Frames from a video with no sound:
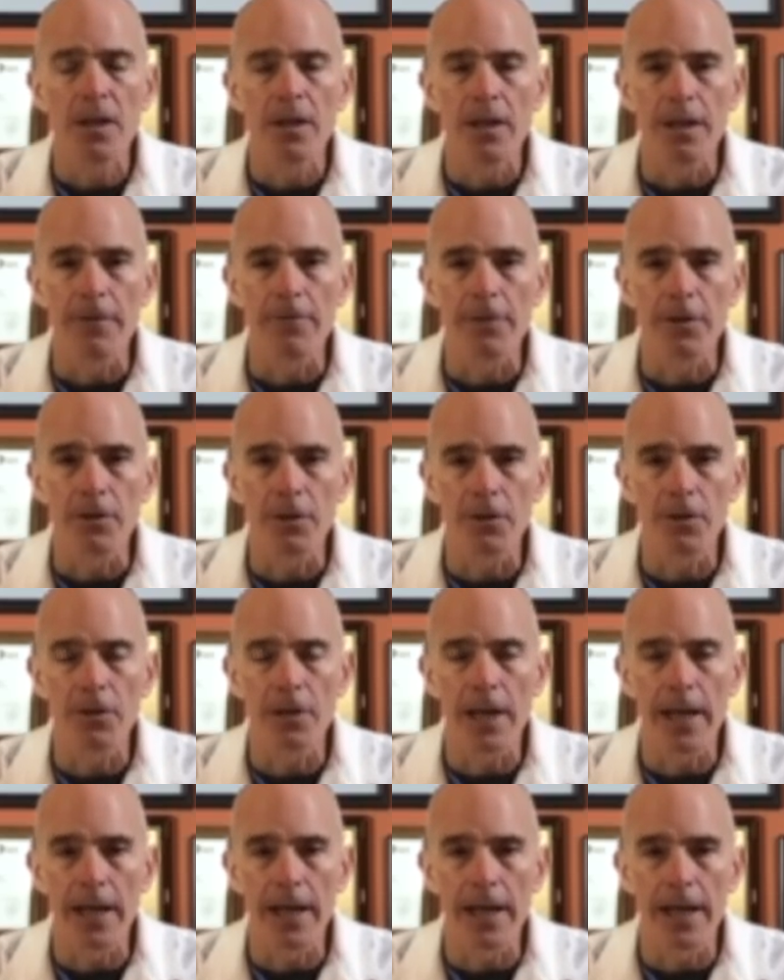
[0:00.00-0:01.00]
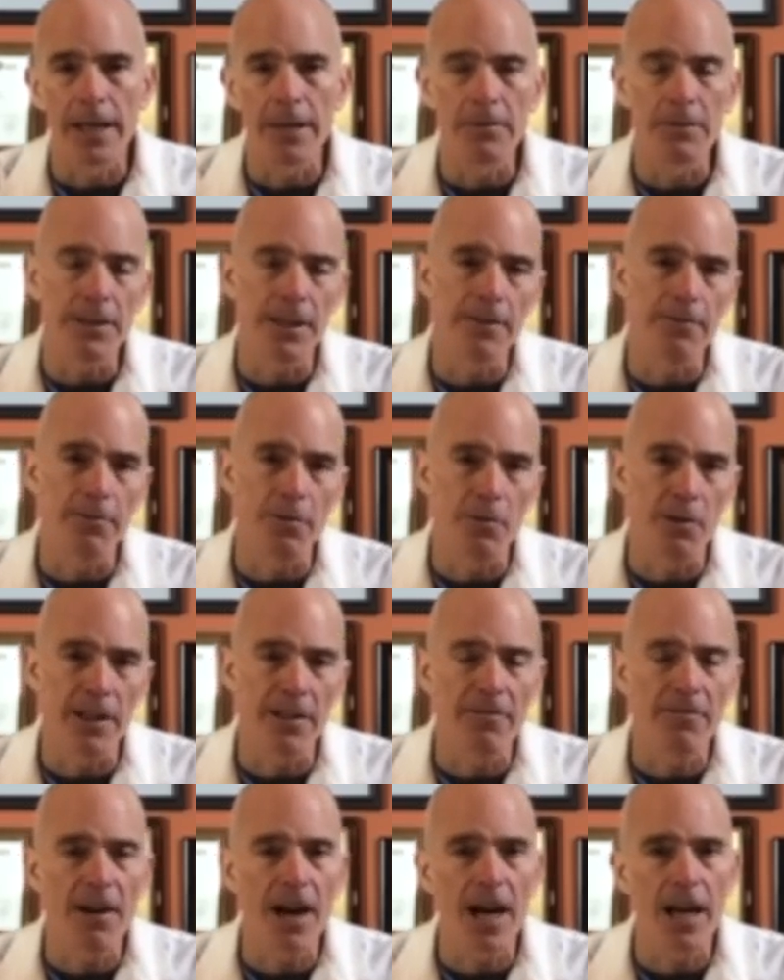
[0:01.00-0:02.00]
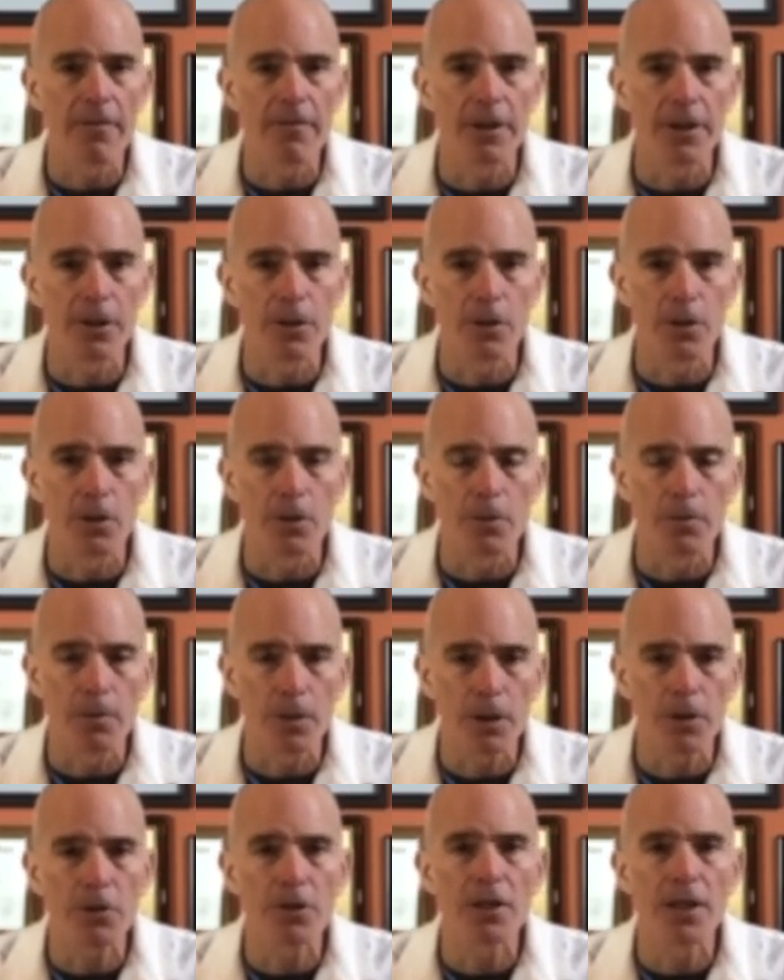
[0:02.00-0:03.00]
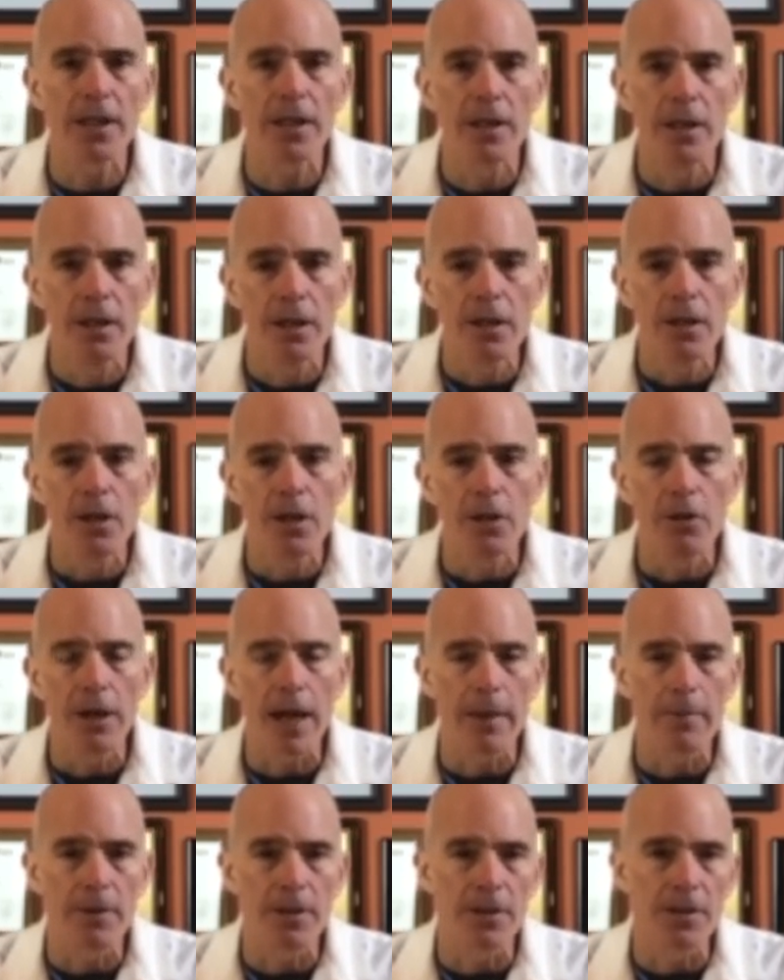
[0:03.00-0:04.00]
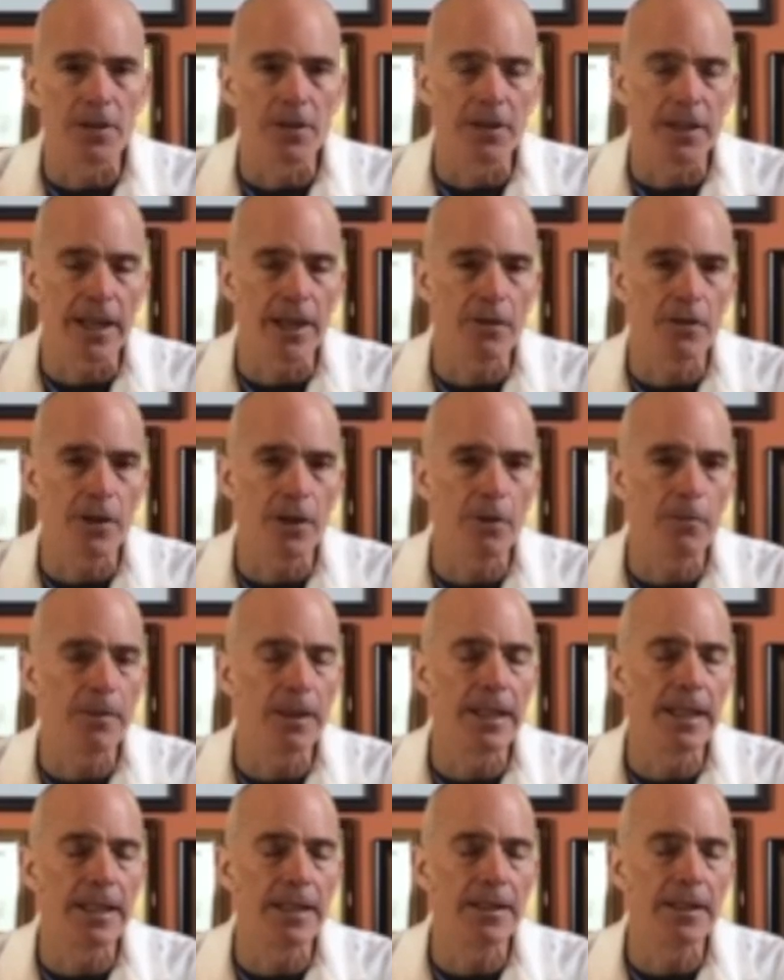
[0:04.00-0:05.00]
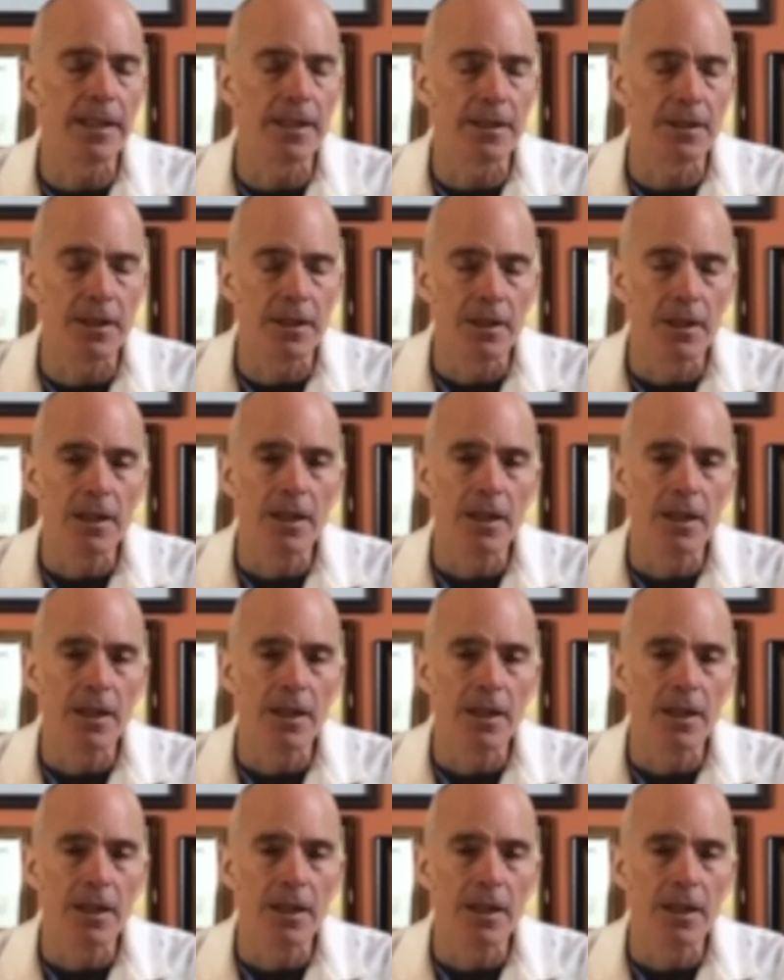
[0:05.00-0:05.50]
If you're a, say, 45-year-old person who happens to tear their meniscus,